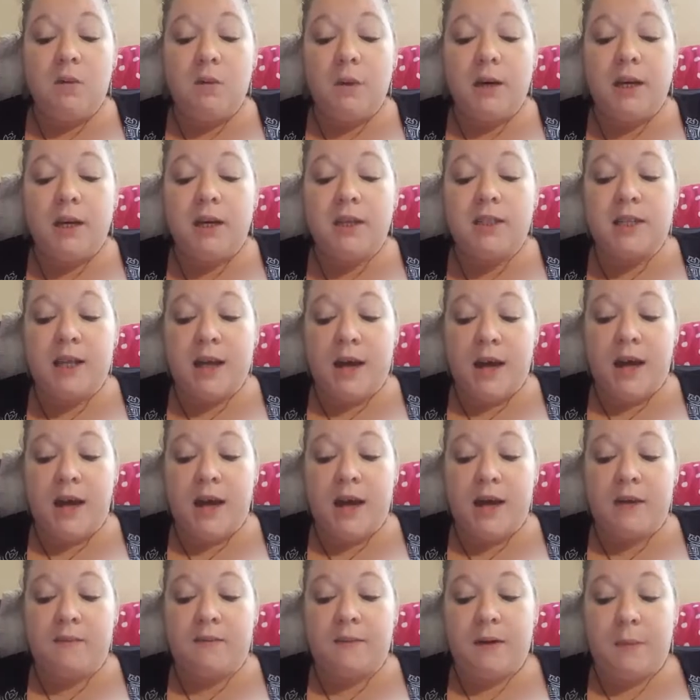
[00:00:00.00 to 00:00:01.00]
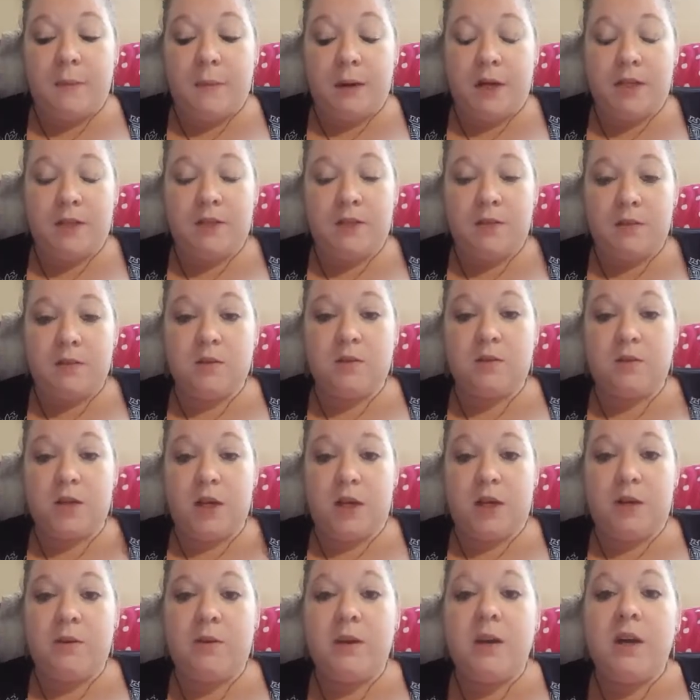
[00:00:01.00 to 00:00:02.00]
want to have a personal
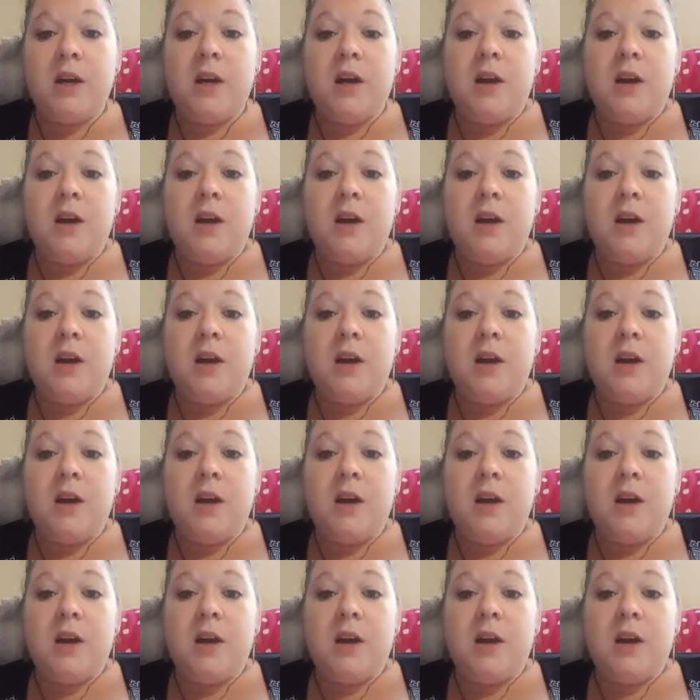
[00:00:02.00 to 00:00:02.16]
note